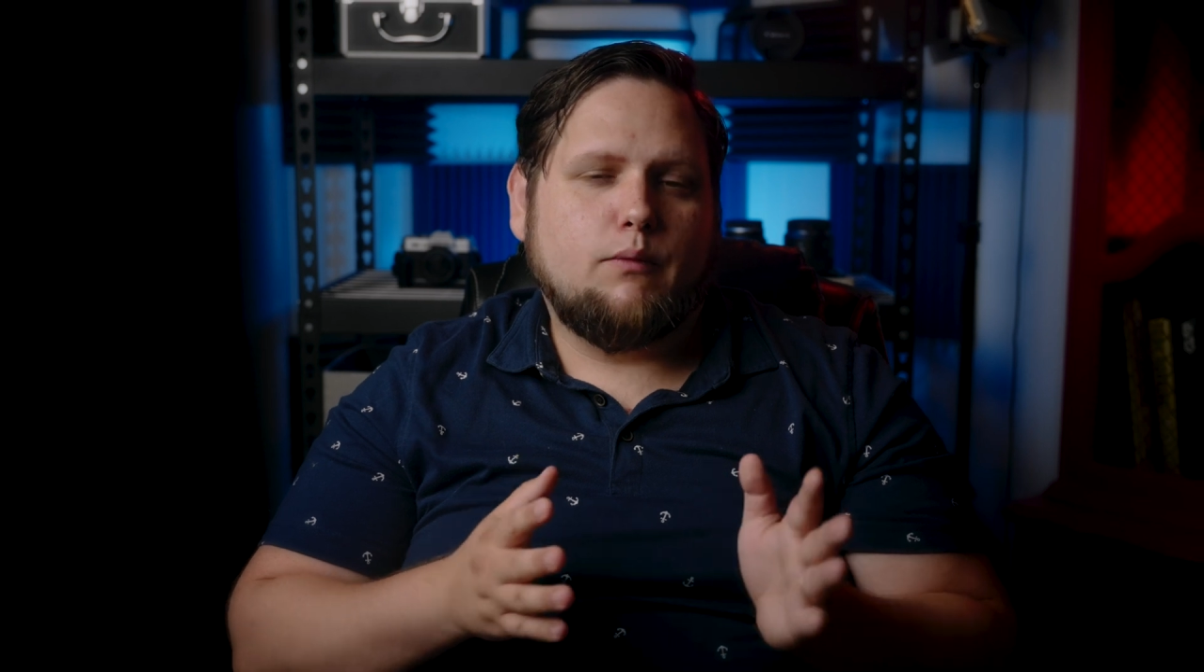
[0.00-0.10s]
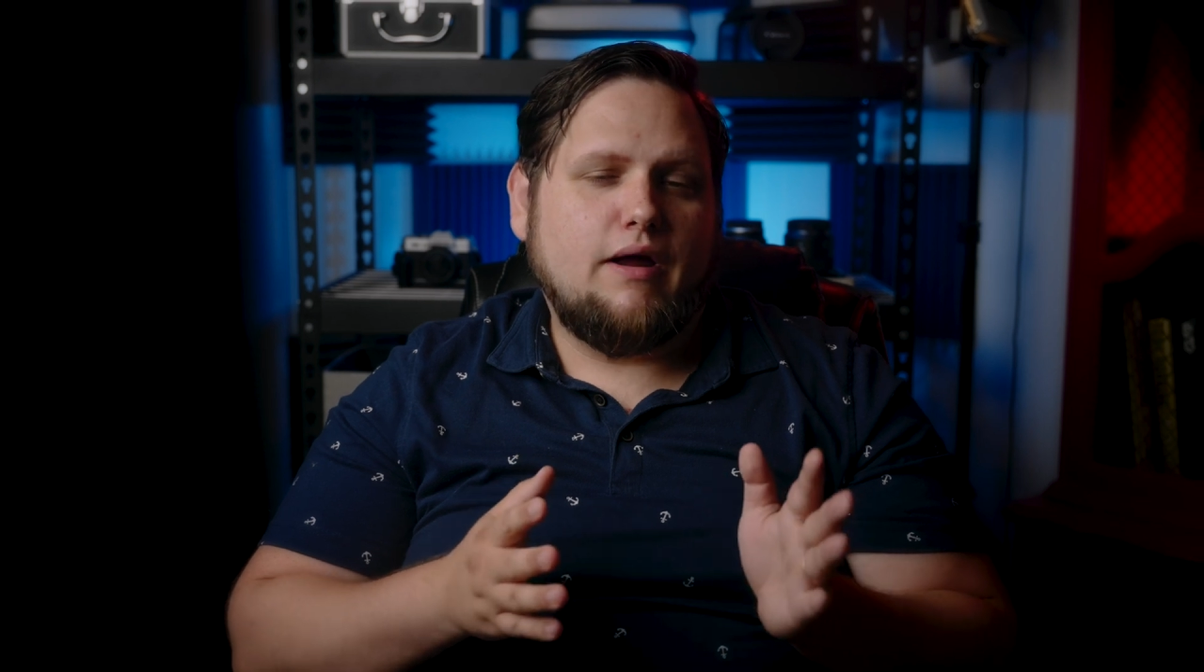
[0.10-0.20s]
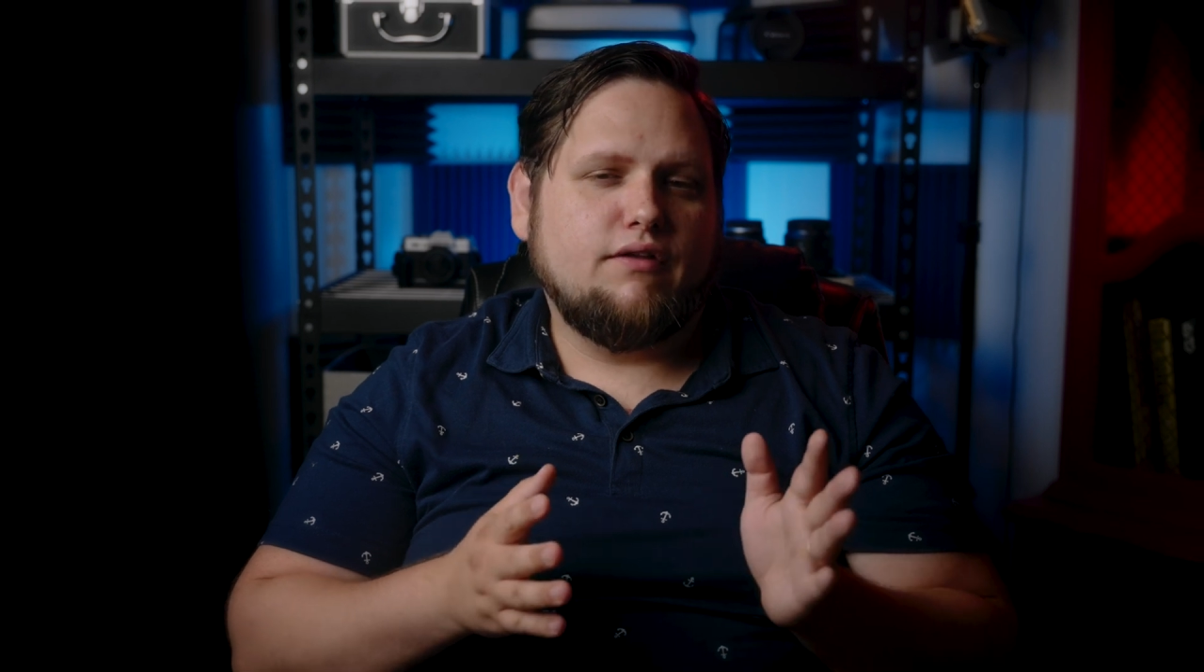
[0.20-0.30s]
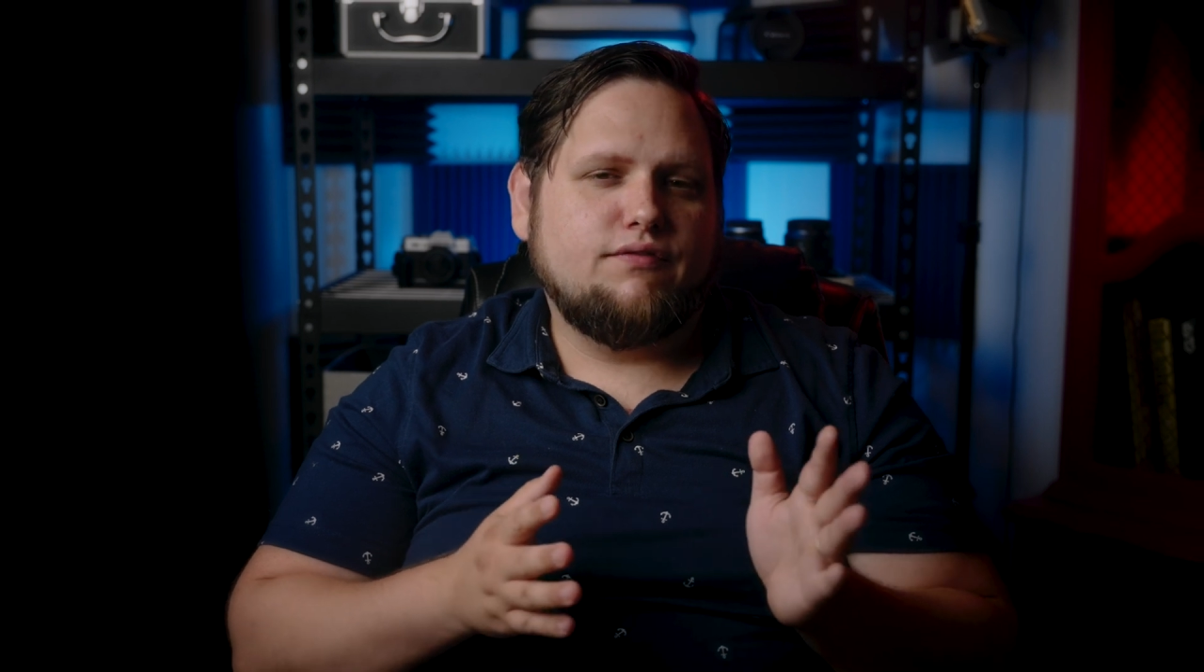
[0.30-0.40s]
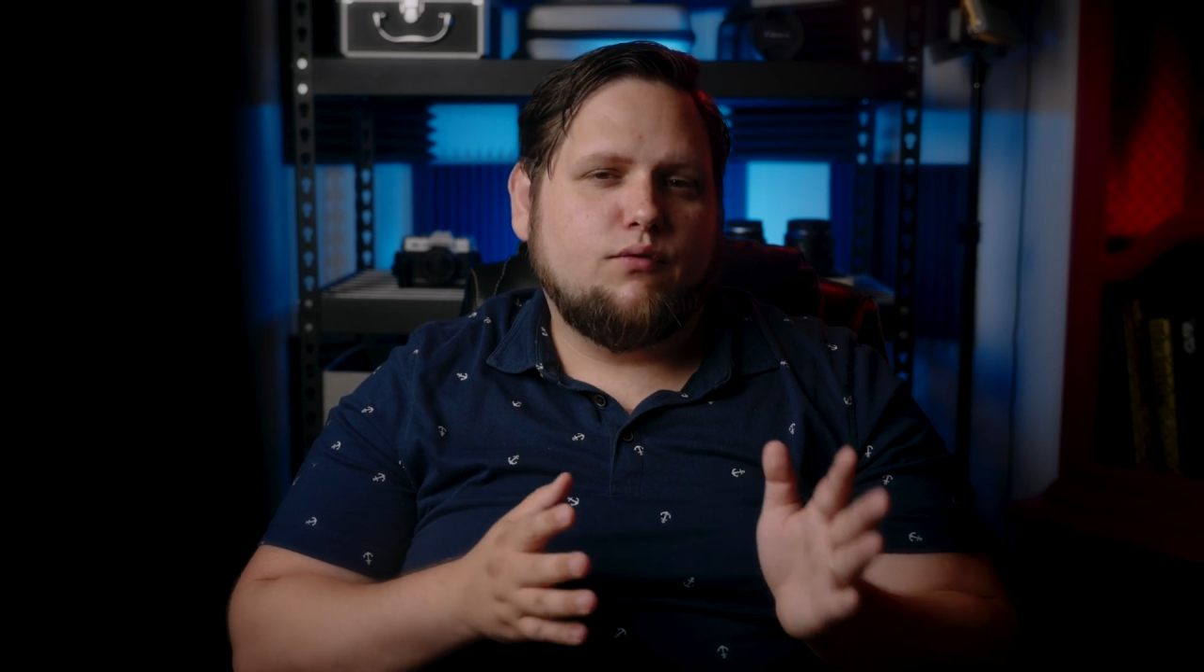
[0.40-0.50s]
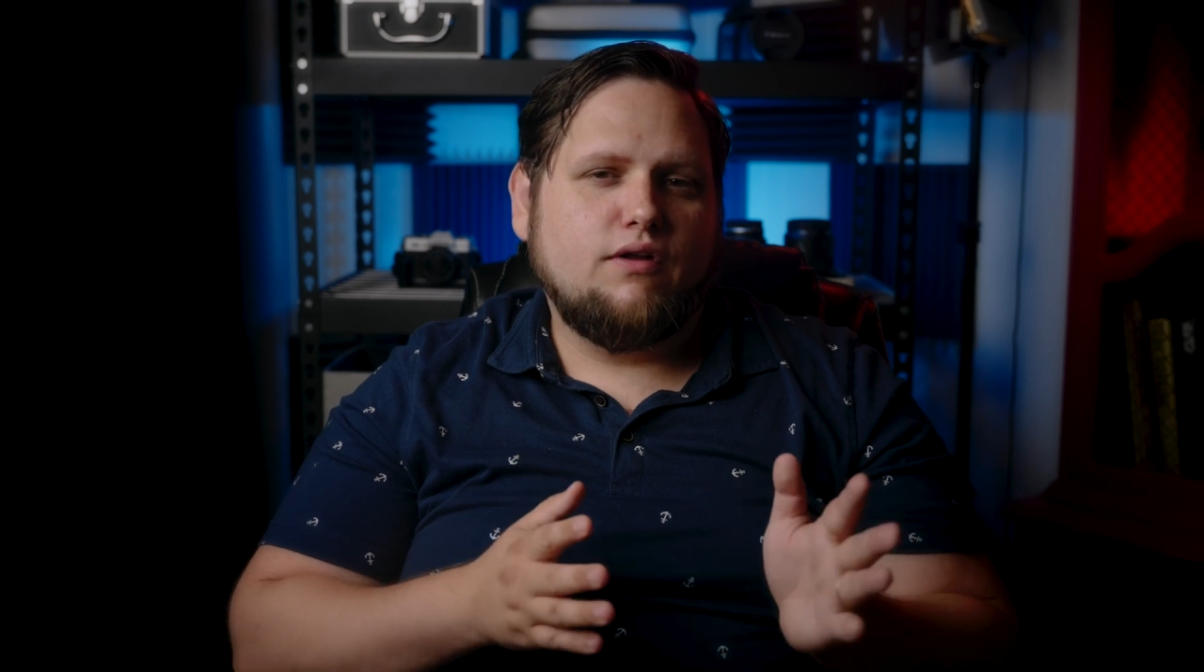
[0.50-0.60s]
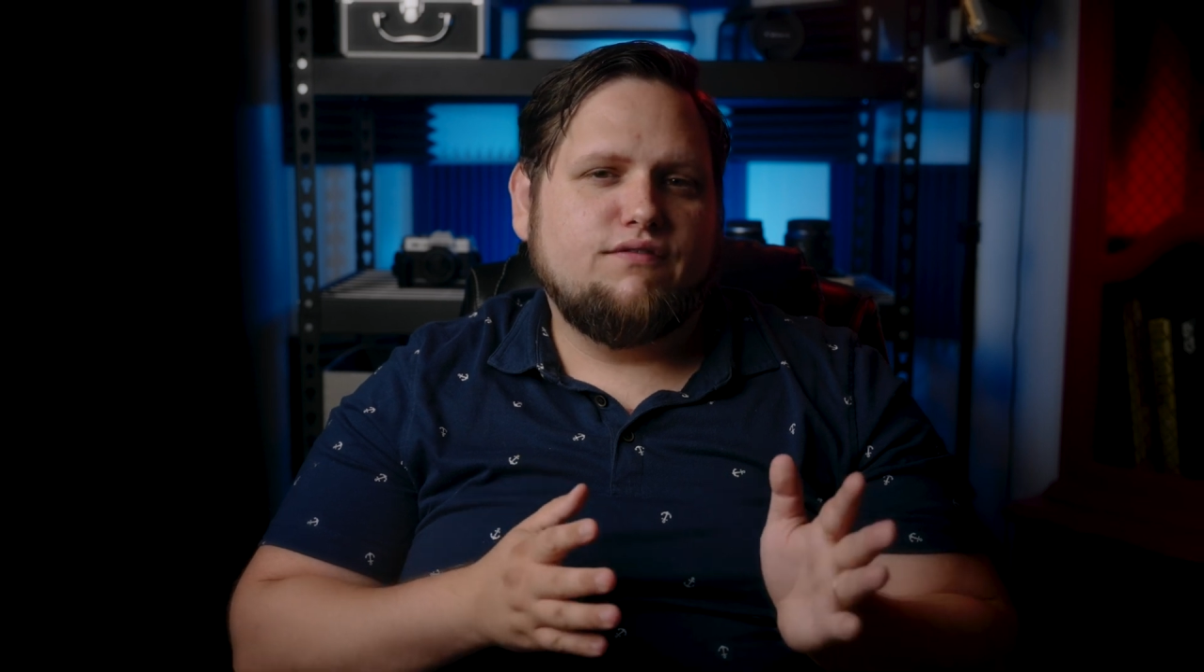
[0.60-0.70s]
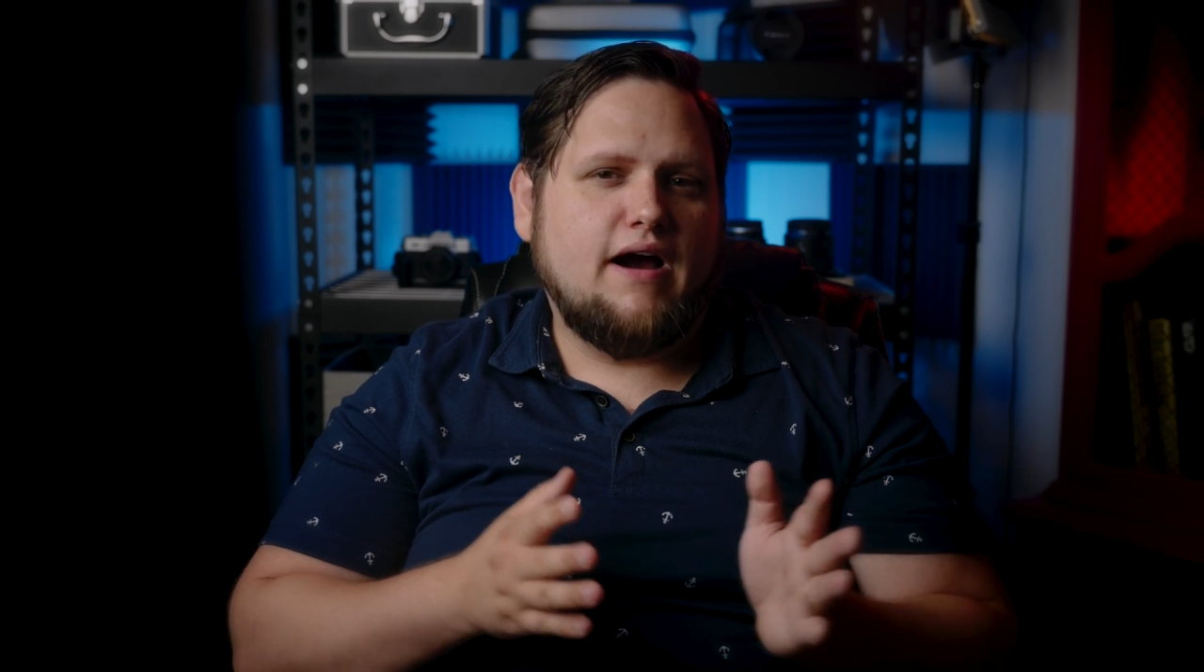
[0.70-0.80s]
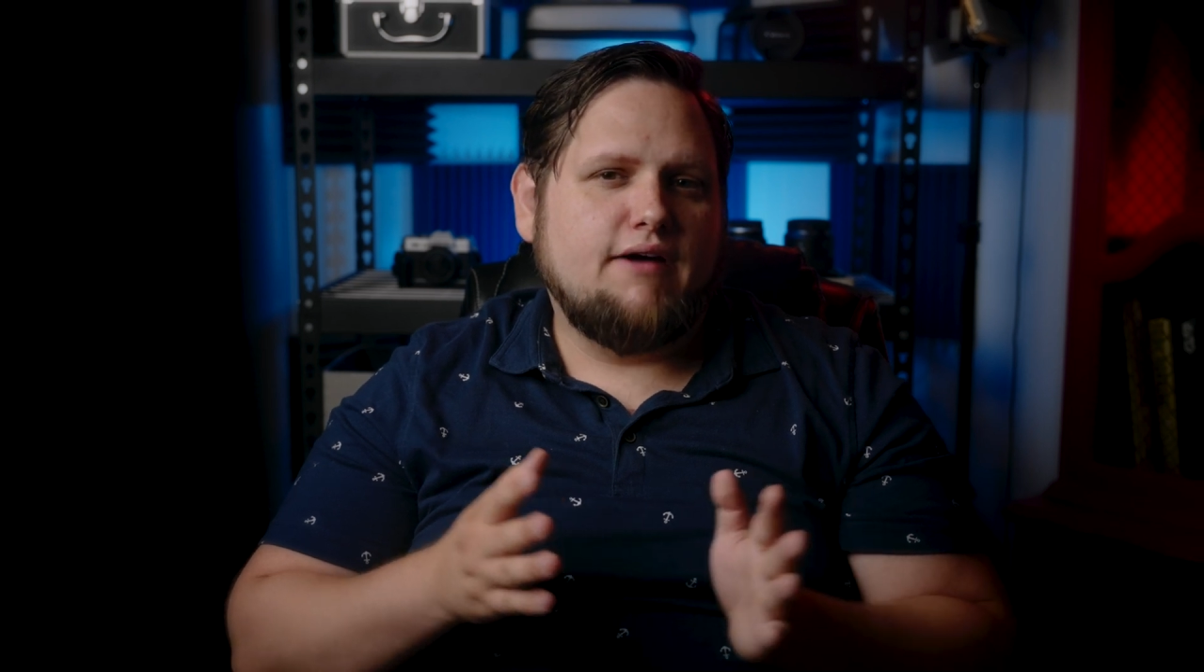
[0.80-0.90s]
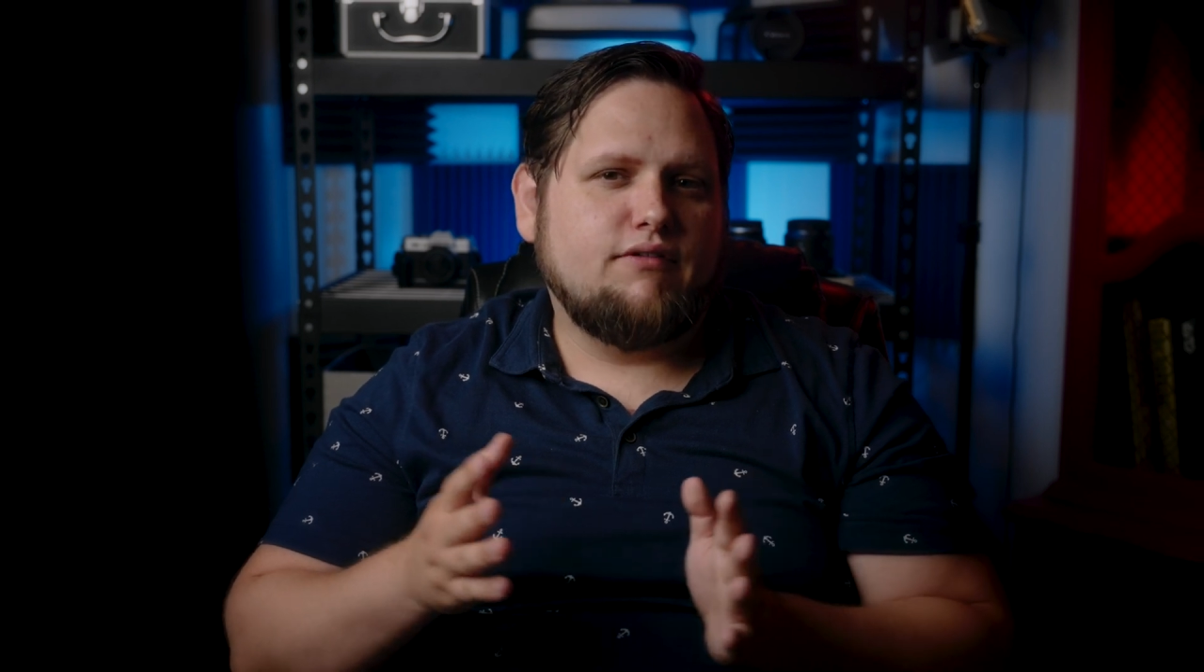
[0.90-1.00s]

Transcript: around the 45